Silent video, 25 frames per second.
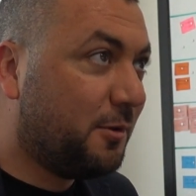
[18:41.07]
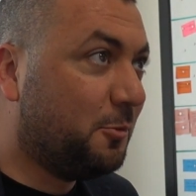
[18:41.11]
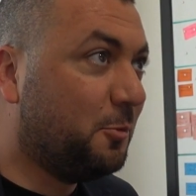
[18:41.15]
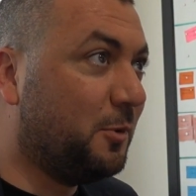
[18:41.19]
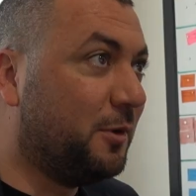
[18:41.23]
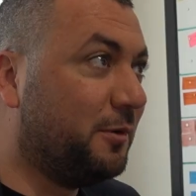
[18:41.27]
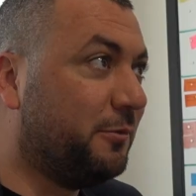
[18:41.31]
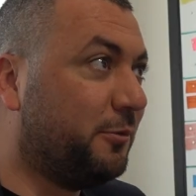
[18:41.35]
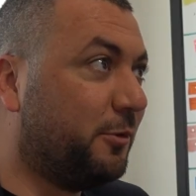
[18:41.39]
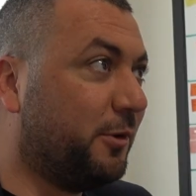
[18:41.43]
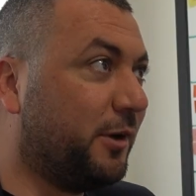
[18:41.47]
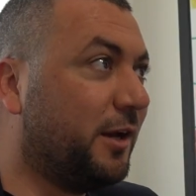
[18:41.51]

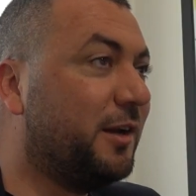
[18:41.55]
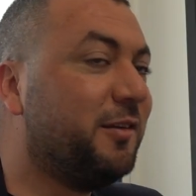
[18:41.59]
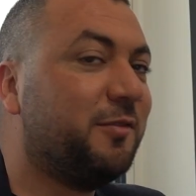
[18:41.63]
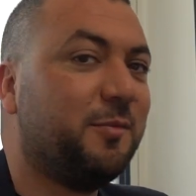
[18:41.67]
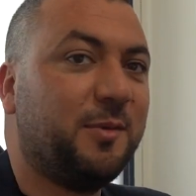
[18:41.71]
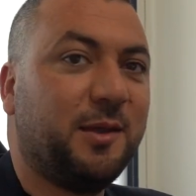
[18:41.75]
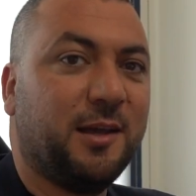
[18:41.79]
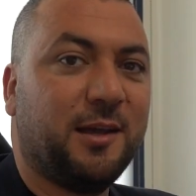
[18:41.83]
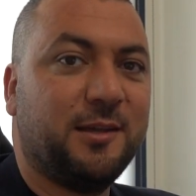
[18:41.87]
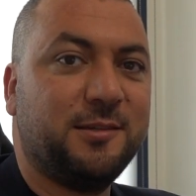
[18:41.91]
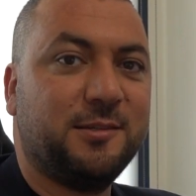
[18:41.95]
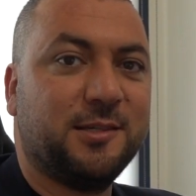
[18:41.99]
well, forgive
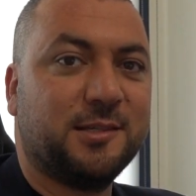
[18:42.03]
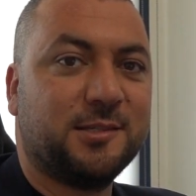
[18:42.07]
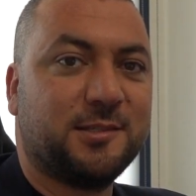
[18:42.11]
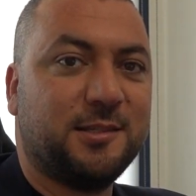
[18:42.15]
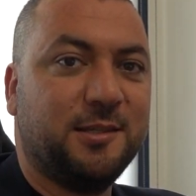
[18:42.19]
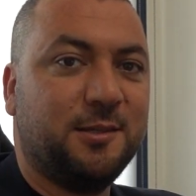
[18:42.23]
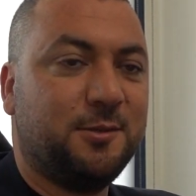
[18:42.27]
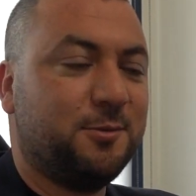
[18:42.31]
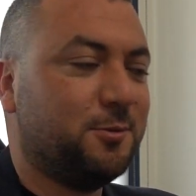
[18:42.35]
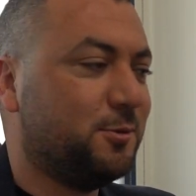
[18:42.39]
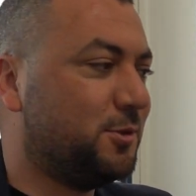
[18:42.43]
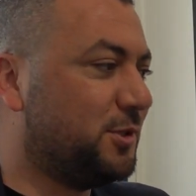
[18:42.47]
me. I just
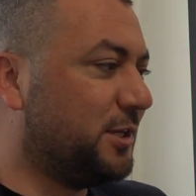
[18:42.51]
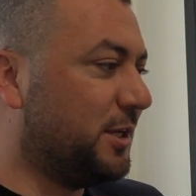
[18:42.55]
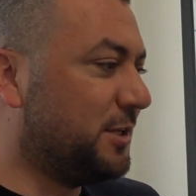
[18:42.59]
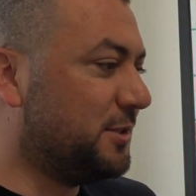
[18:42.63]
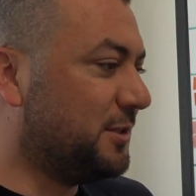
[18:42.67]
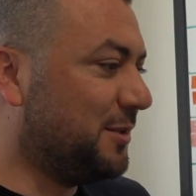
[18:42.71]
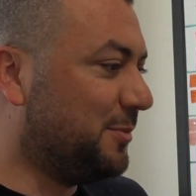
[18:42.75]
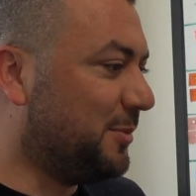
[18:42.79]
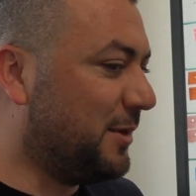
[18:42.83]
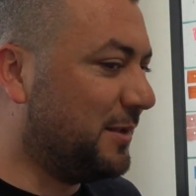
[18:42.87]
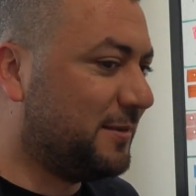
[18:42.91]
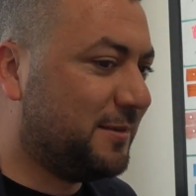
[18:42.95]
need to
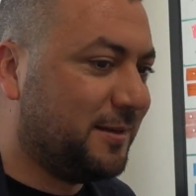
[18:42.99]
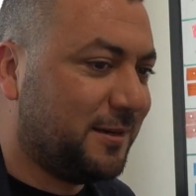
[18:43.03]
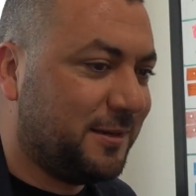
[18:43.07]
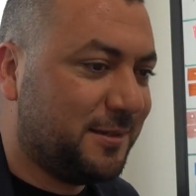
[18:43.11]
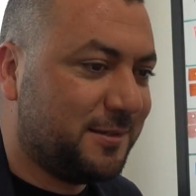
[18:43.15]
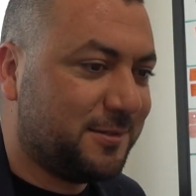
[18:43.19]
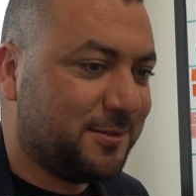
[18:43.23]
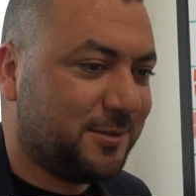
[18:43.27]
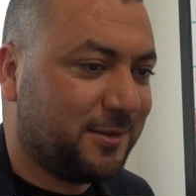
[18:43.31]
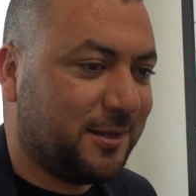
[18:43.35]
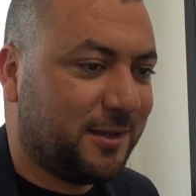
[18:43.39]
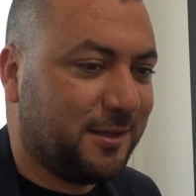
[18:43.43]
change the
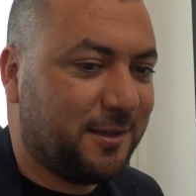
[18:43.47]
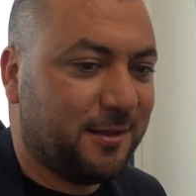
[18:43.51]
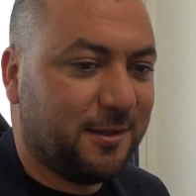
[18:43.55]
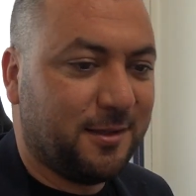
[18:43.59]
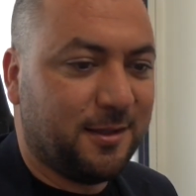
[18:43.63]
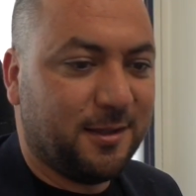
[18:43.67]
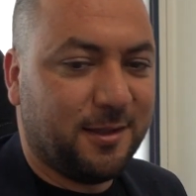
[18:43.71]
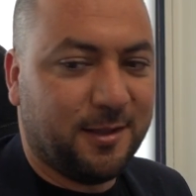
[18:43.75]
batteries, okay?